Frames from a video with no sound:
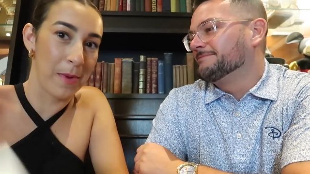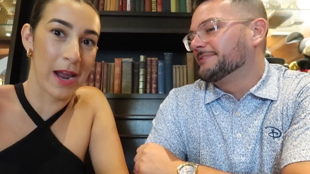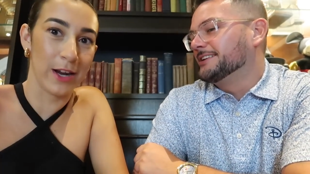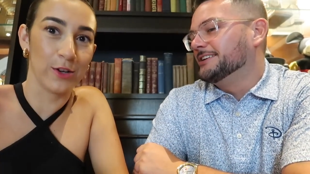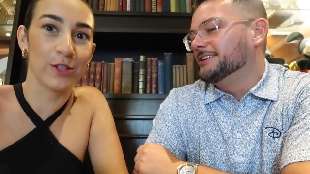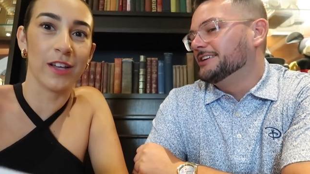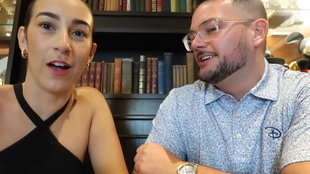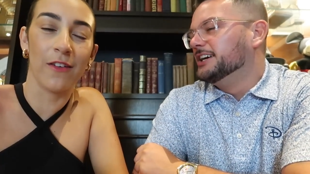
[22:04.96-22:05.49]
Speaker 1: by
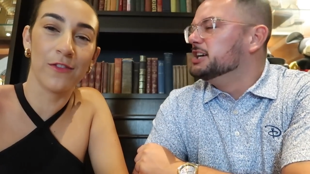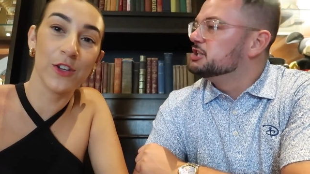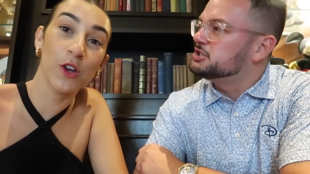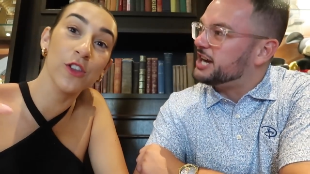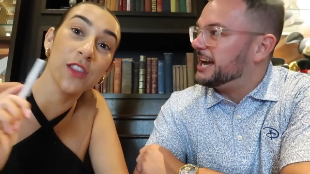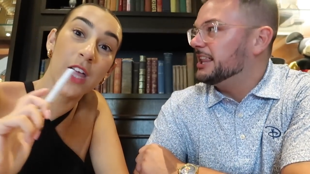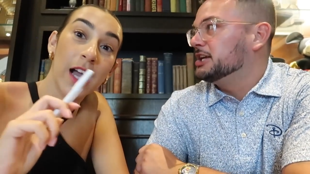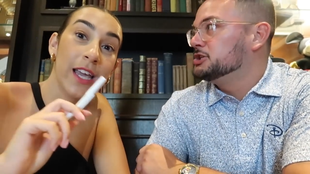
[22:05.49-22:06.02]
yourself.
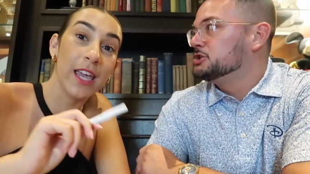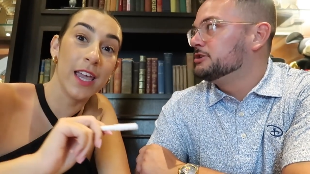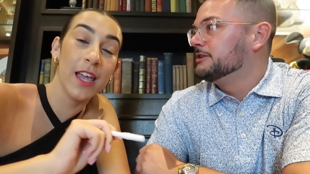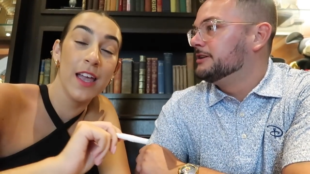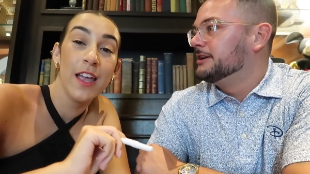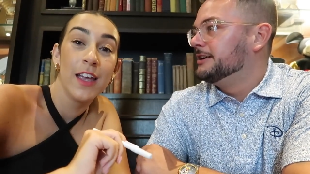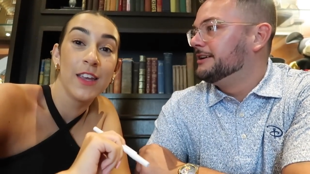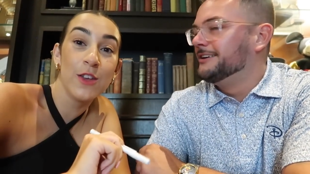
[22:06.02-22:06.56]
You're lucky.
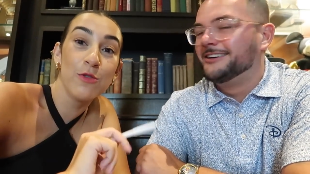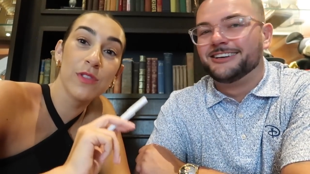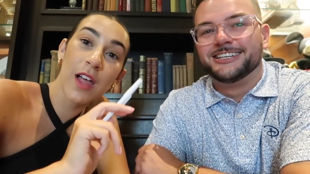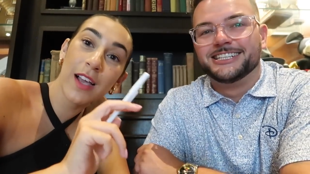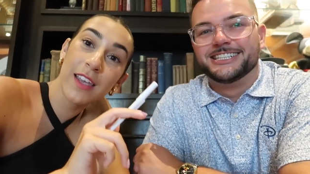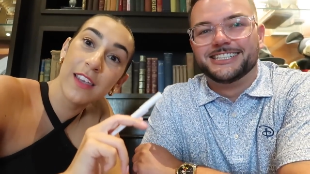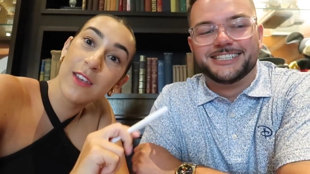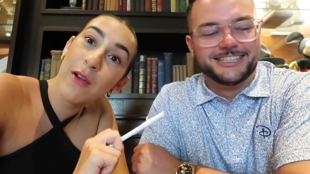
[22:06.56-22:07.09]
You
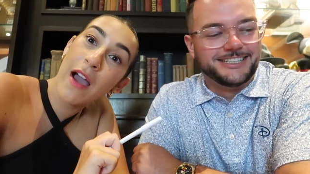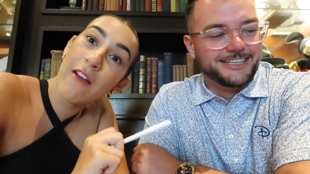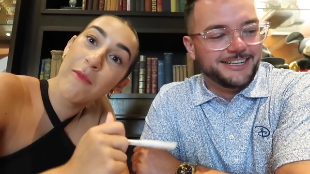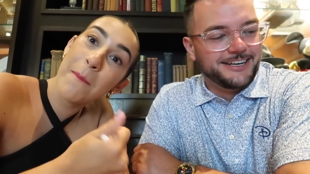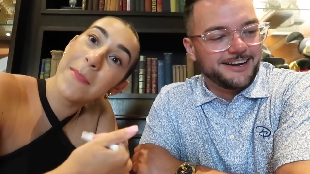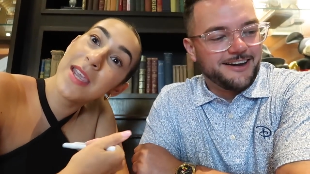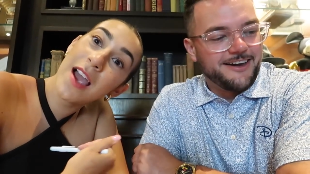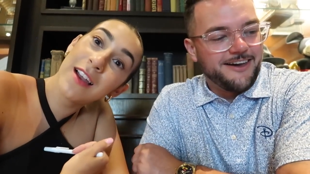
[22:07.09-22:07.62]
lucky you have
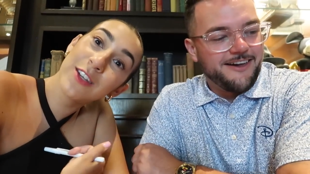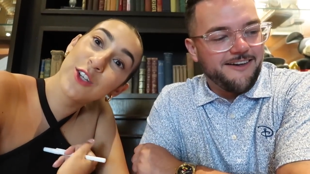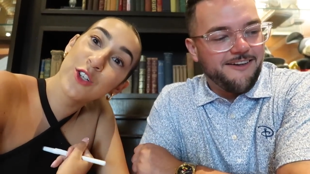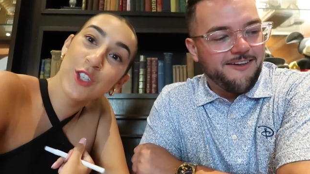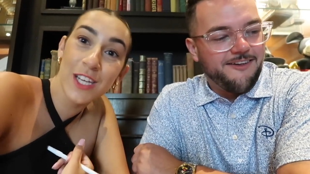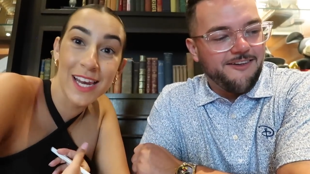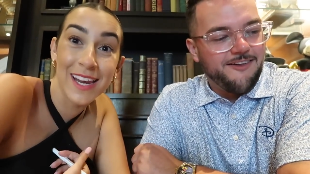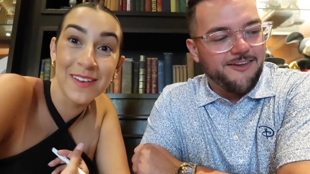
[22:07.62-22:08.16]
me on your
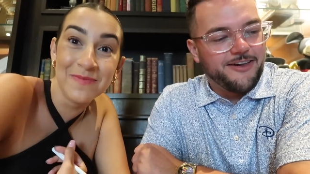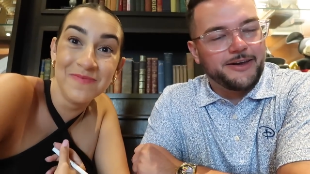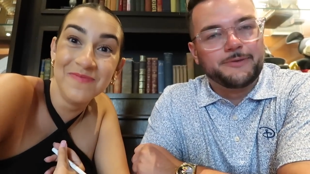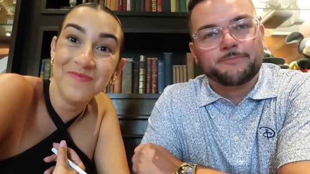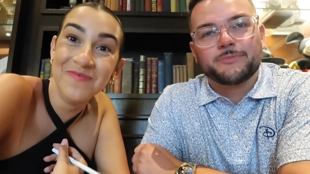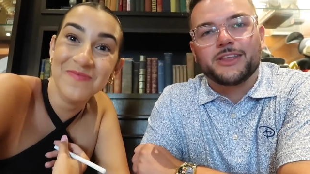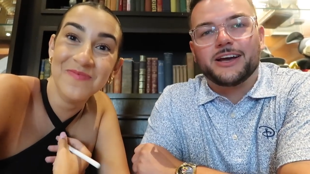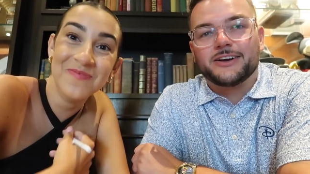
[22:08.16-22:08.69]
team.
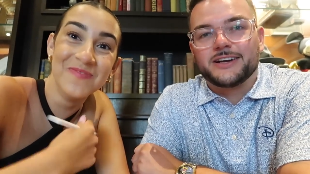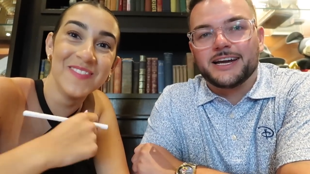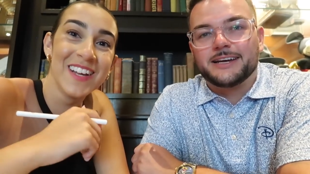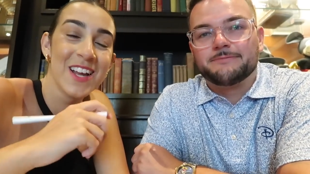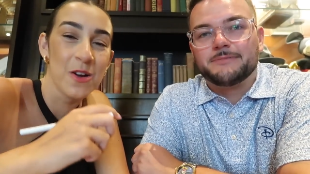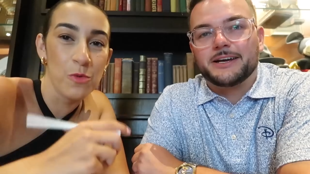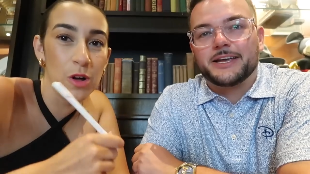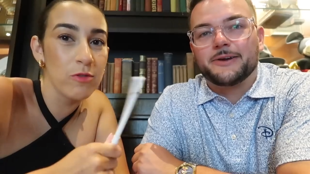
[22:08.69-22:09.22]
Speaker 2: Okay.
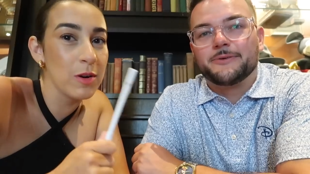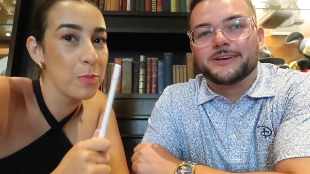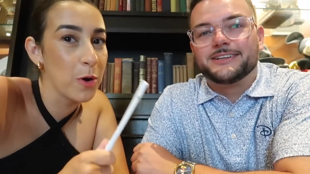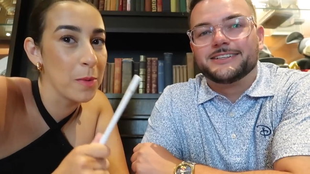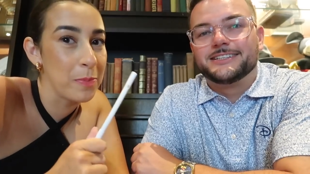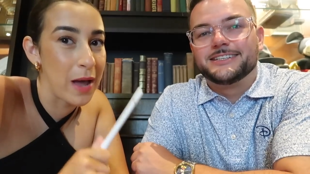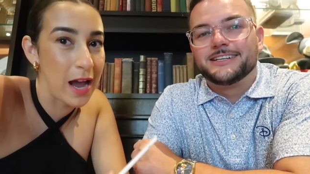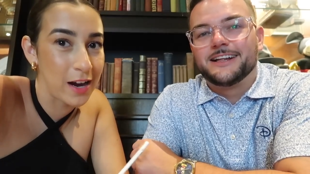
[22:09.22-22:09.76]
we'll
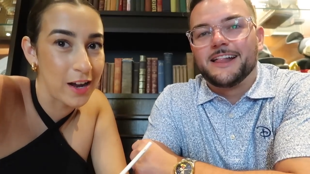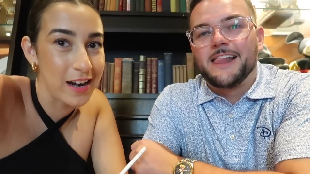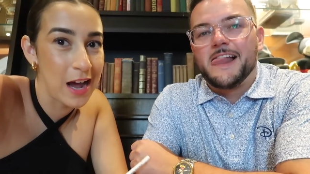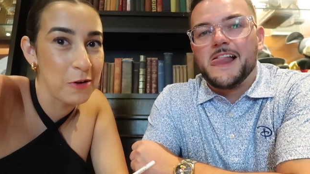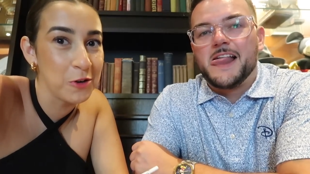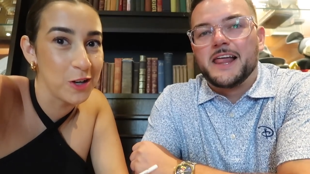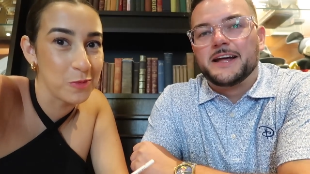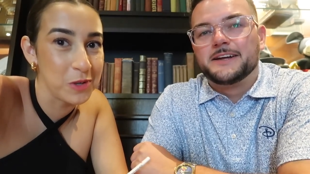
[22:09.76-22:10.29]
report wait.
Speaker 1: back on
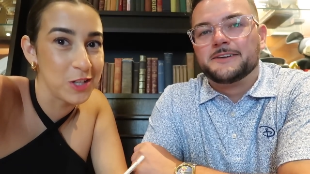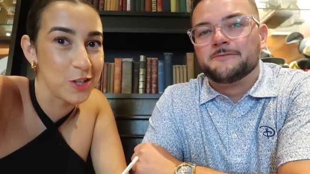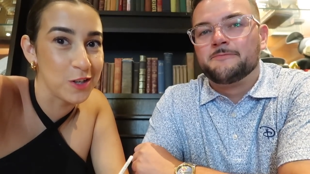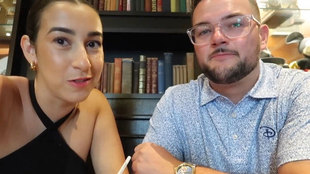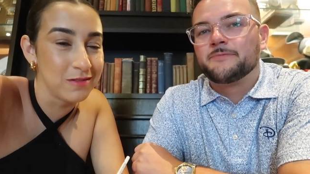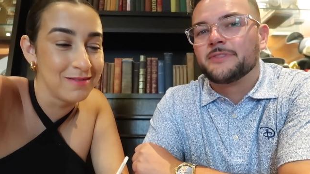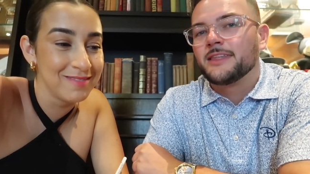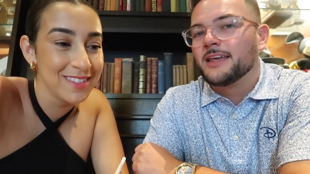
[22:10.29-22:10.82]
how good we do.
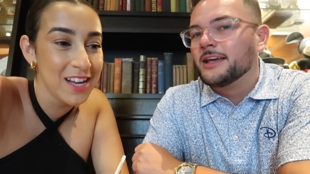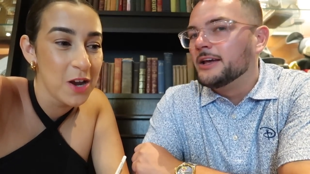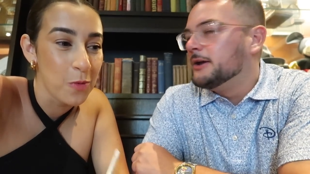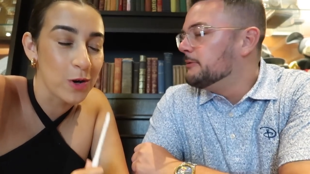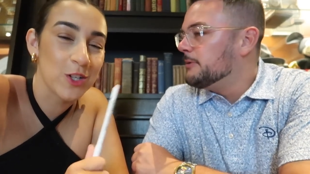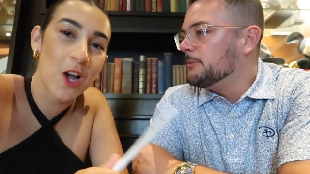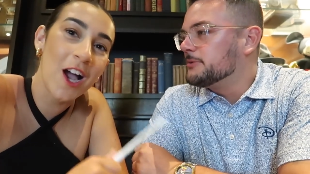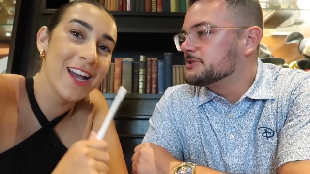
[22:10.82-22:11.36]

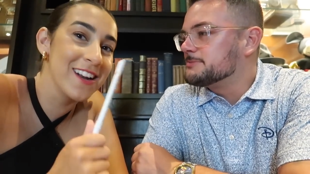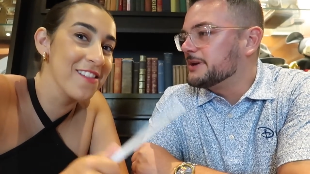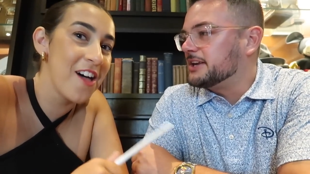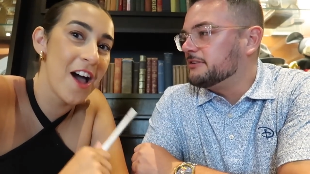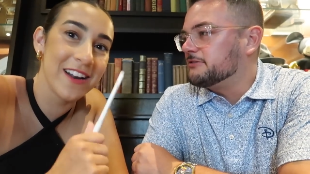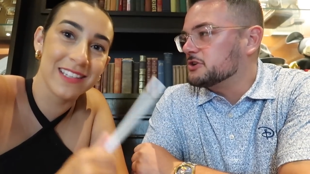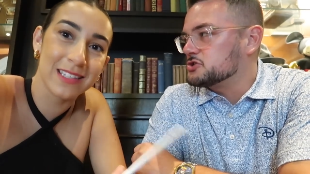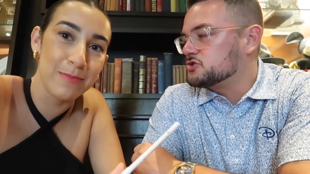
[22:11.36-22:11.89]
We're talking a
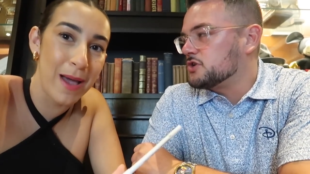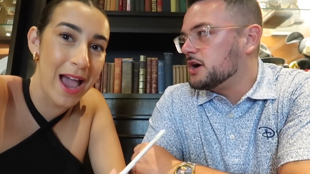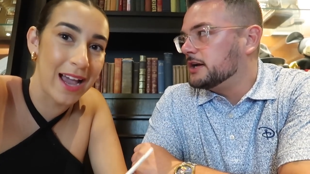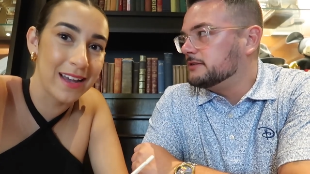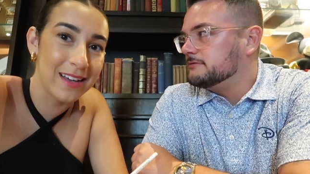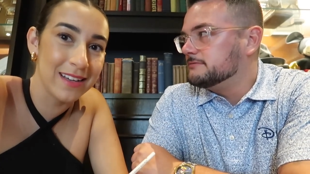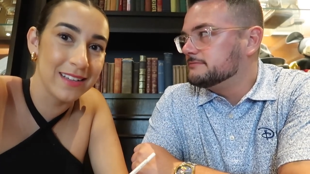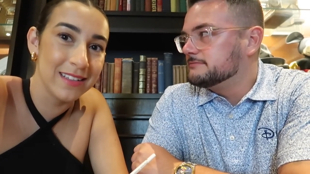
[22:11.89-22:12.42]
lot of
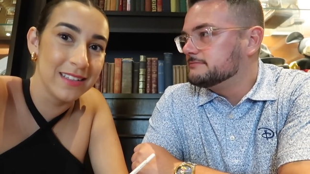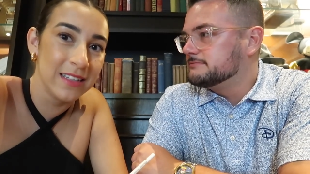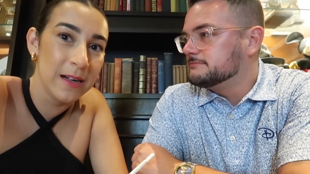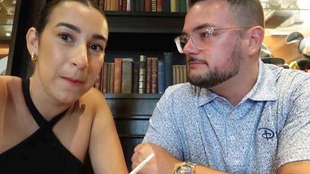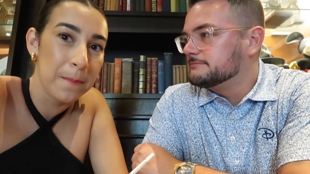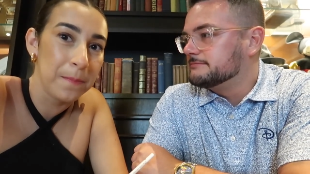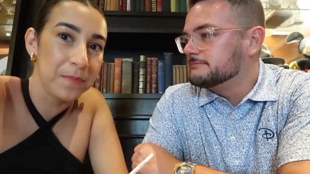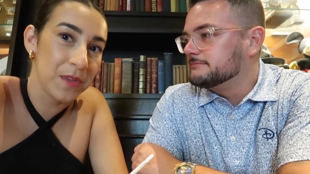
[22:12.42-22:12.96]
smack.
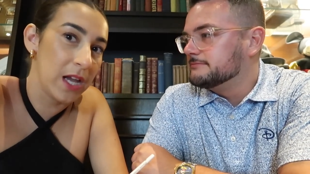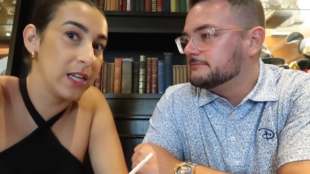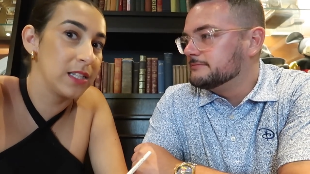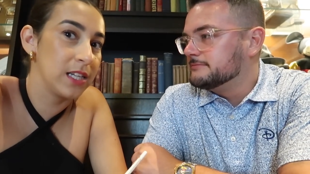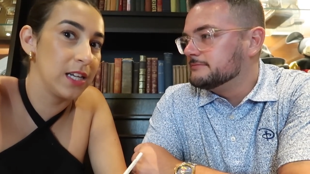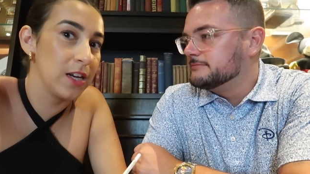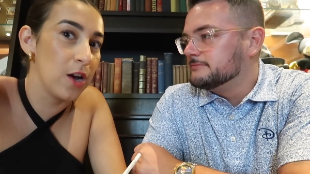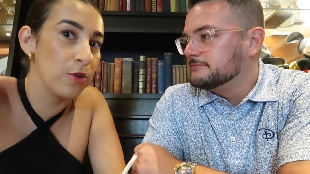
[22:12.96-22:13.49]

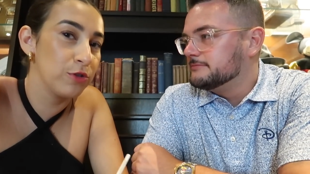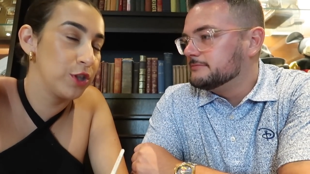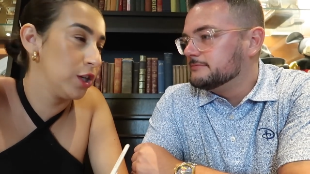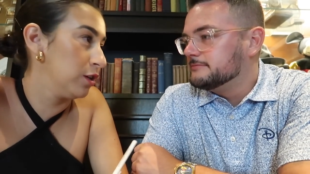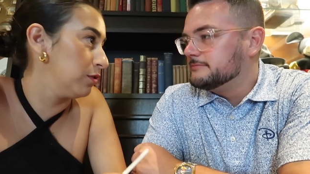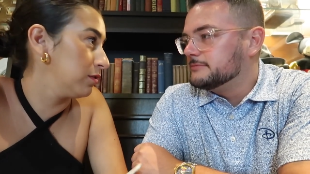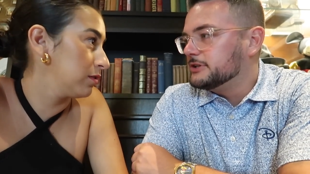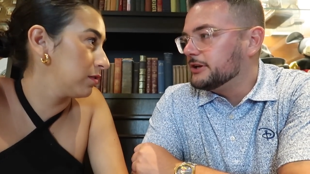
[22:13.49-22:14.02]
1902.
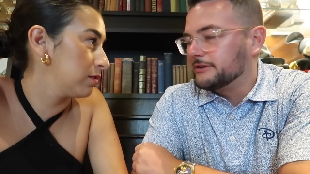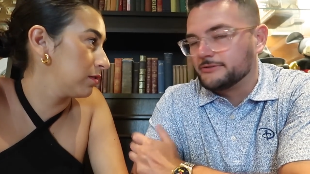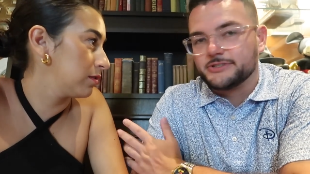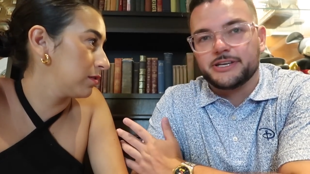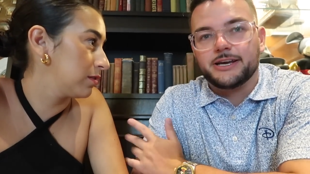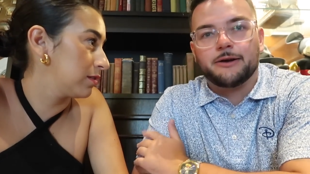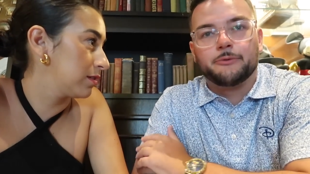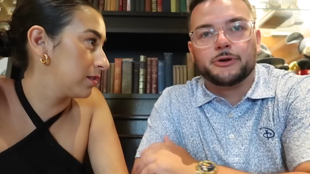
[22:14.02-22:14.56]
Yeah.
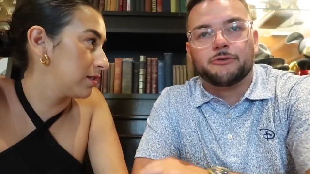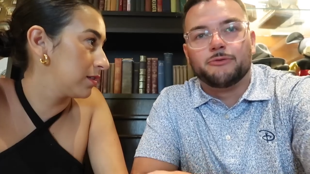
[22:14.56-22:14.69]
Speaker 2: See, I would